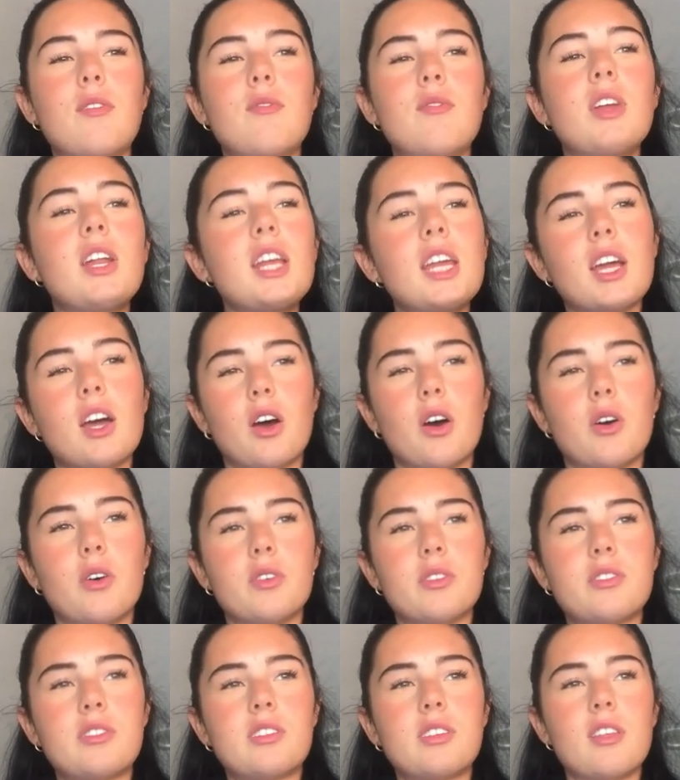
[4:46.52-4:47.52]

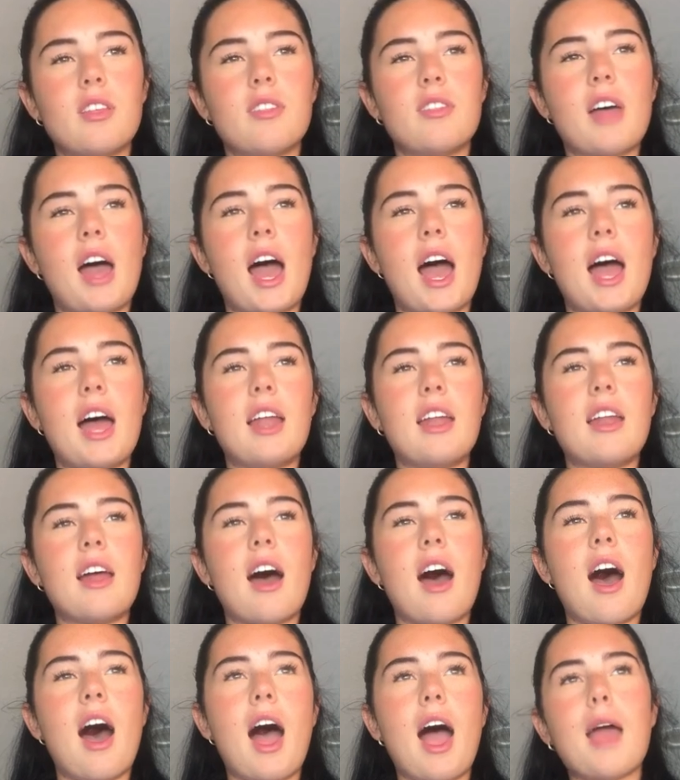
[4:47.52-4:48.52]
videos that
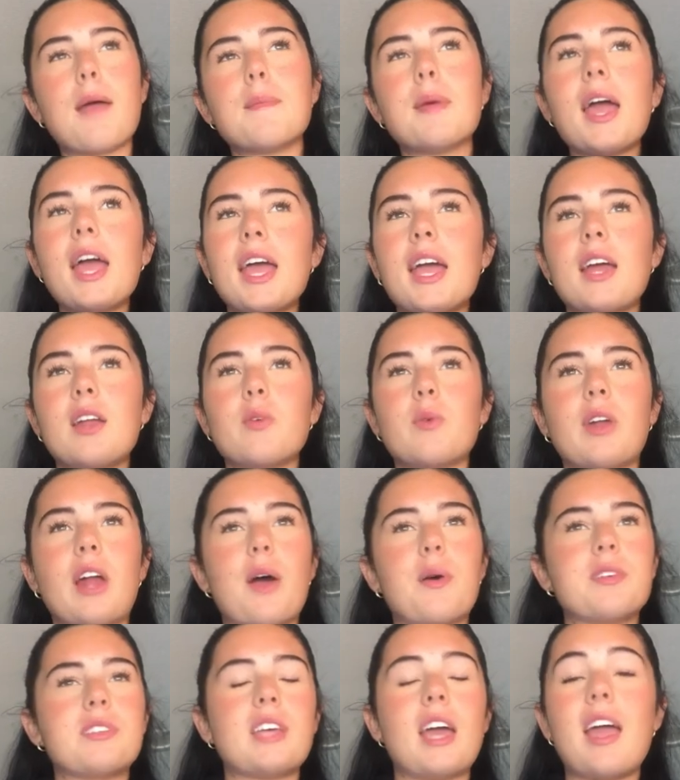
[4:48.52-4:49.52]
I made when
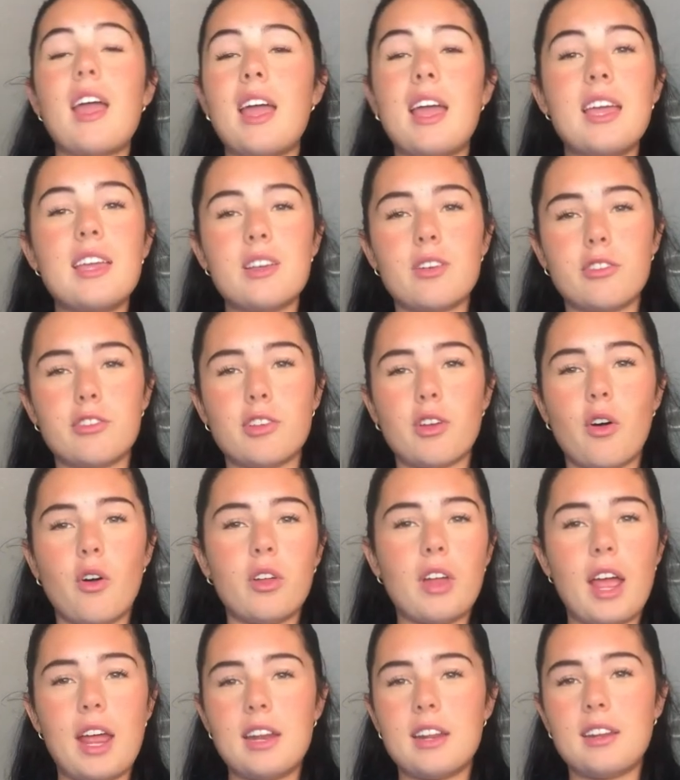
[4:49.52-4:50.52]
I was eight years
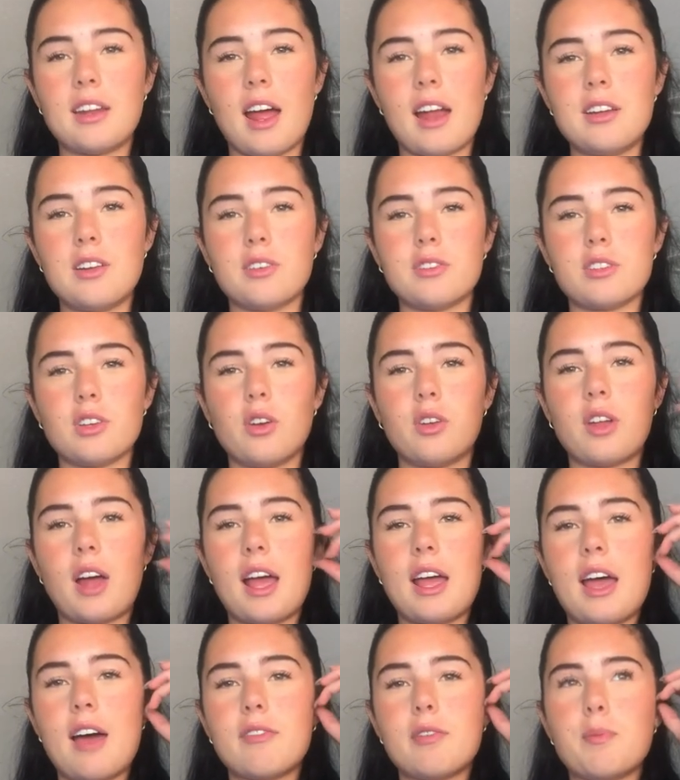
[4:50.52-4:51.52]
old, eight and nine years old.
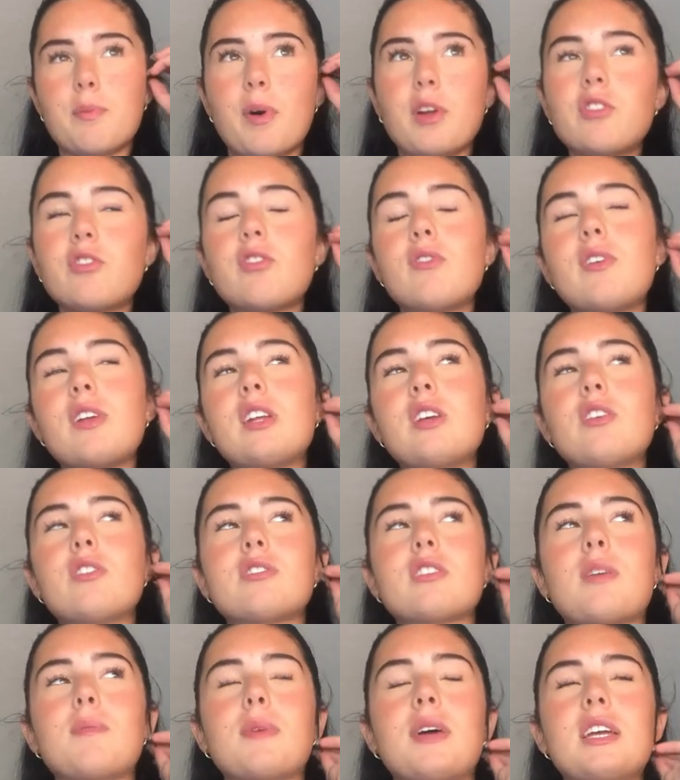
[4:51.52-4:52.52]
I have a bunch of
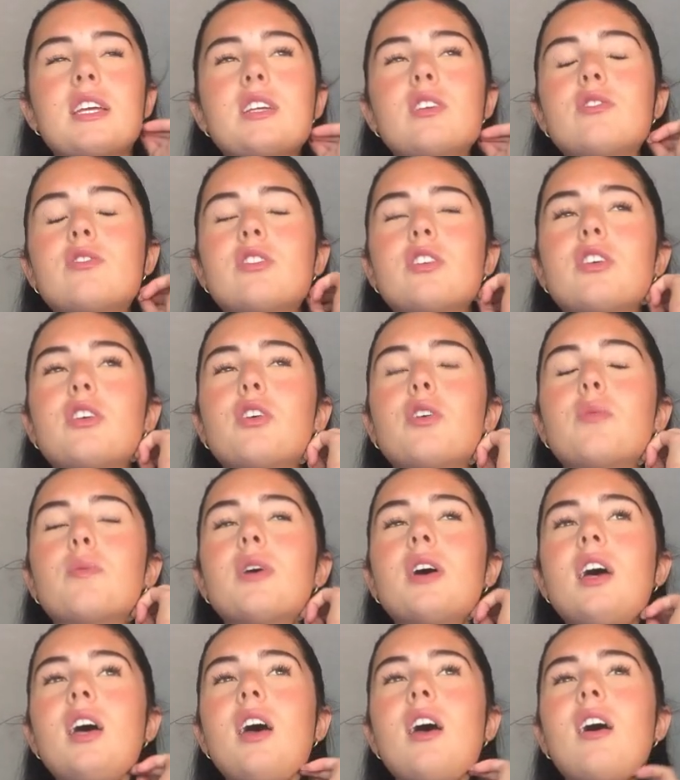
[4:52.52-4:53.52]
videos on my YouTube
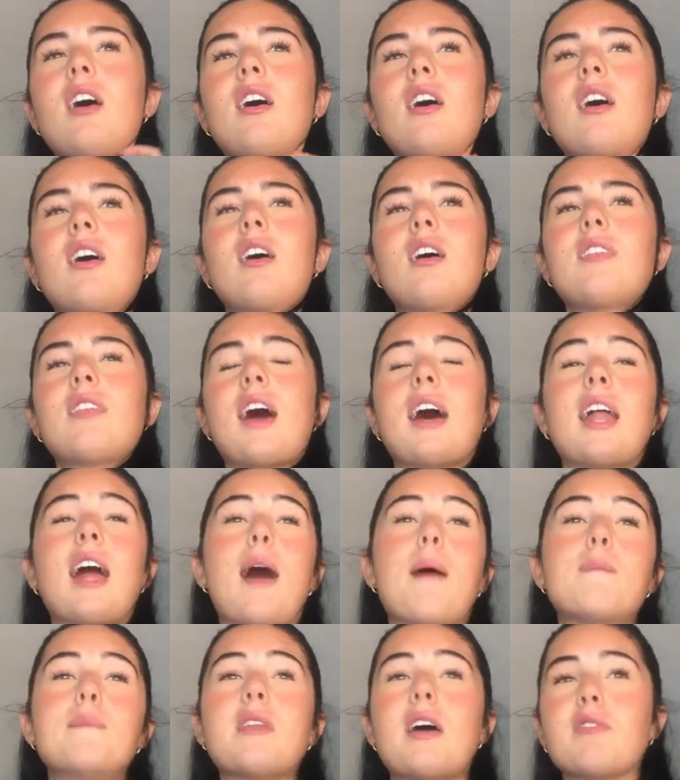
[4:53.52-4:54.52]
that
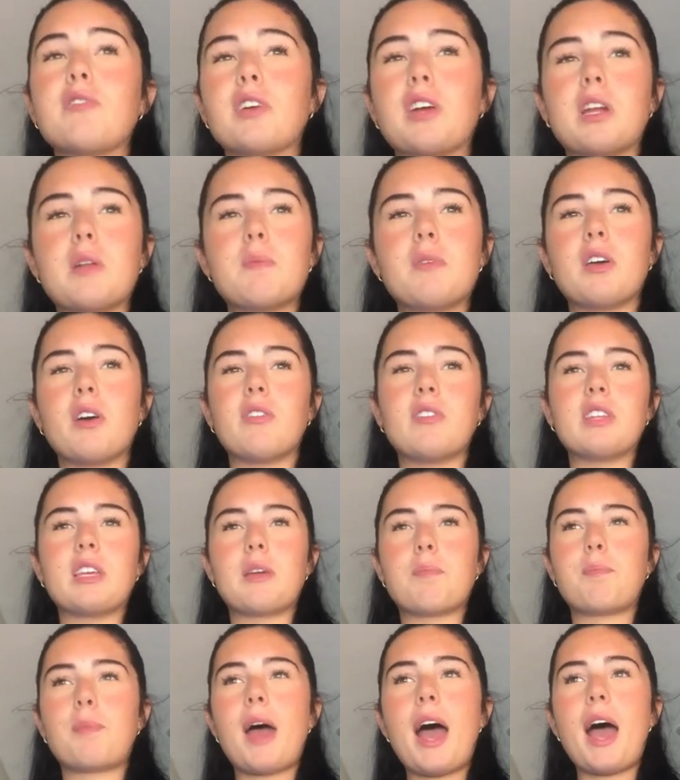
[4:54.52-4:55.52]
I'm never gonna be able to
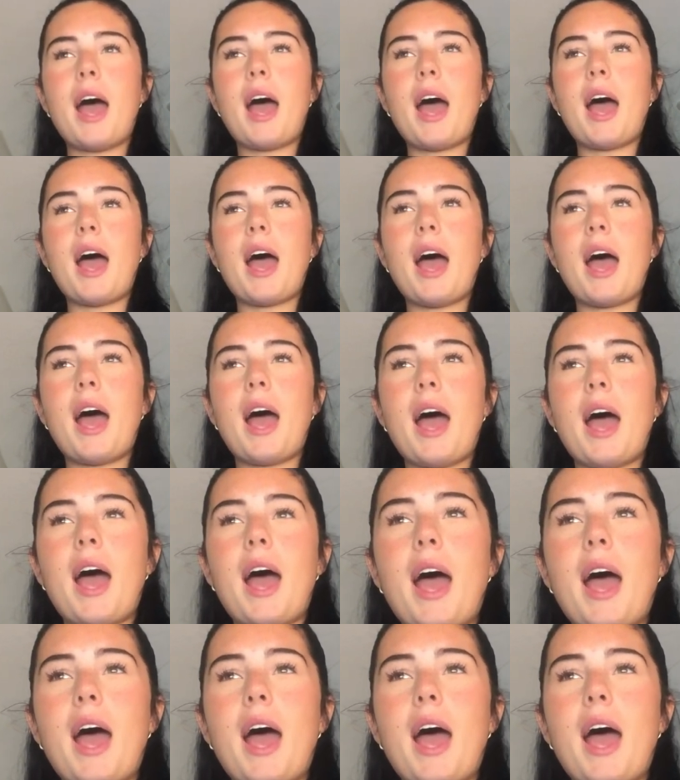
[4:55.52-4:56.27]
get